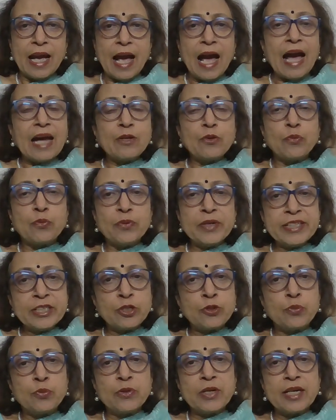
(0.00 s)
And
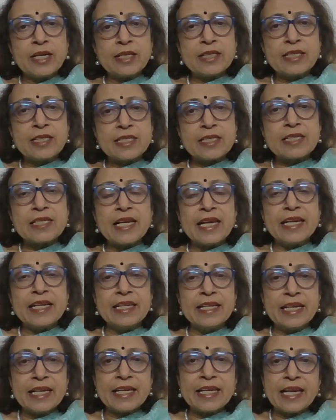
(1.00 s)
which words
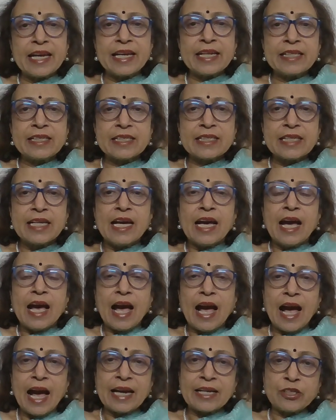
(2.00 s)
indicate
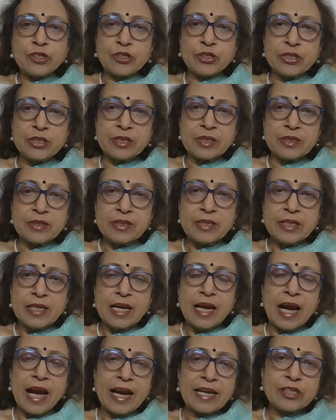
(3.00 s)
action?
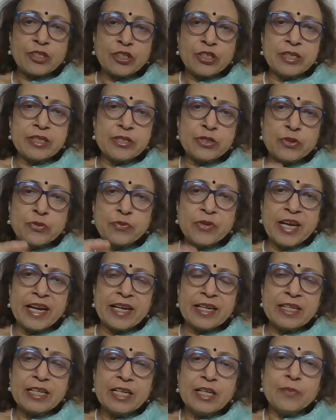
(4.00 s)
Action is
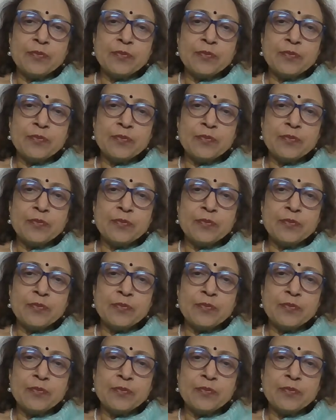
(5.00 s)
where